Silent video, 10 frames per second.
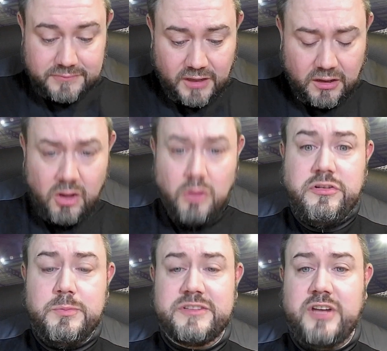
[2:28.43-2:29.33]

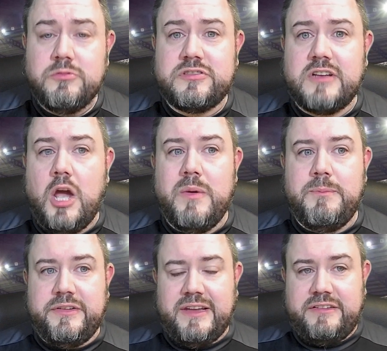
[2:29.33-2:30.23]
Oxford was so slow in
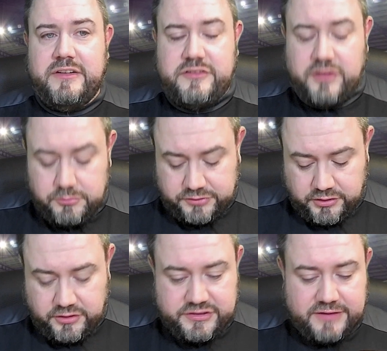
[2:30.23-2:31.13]
possession, so
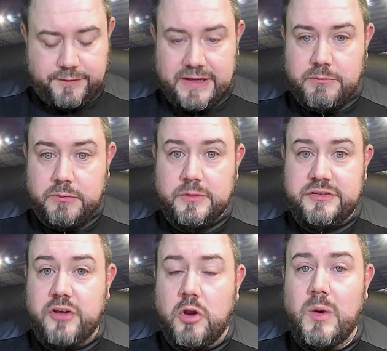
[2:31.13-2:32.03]
turgid. Fleetwood was
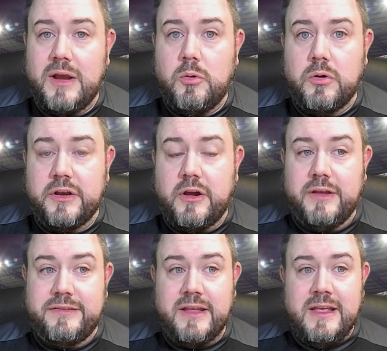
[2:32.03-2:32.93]
so well
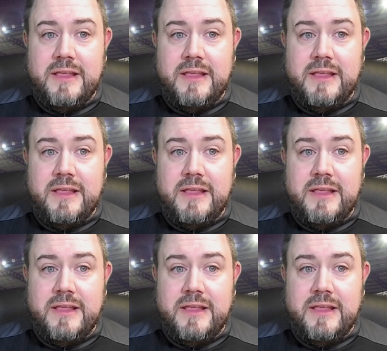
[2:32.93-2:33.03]
organised.